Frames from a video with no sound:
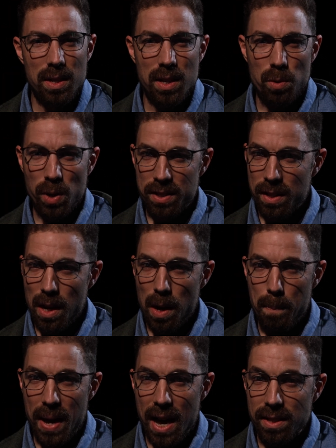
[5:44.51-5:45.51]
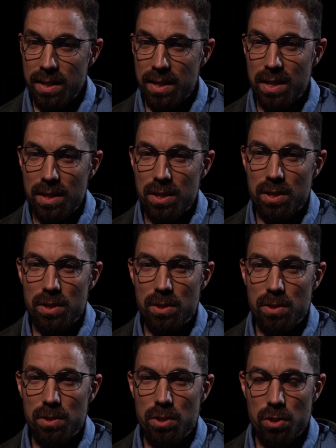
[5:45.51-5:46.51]
he wasn't abandoning
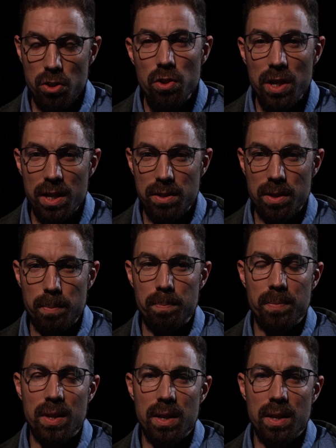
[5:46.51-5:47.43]
Judaism,